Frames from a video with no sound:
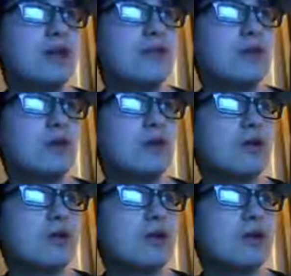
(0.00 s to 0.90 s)
if they're
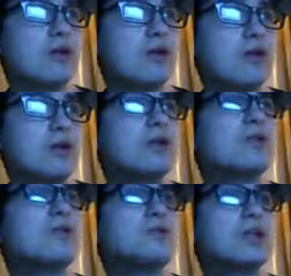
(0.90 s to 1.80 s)
online. Like
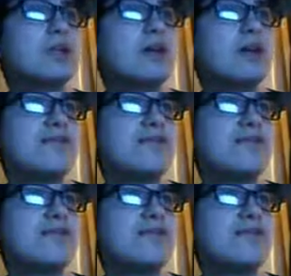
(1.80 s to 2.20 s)
usually,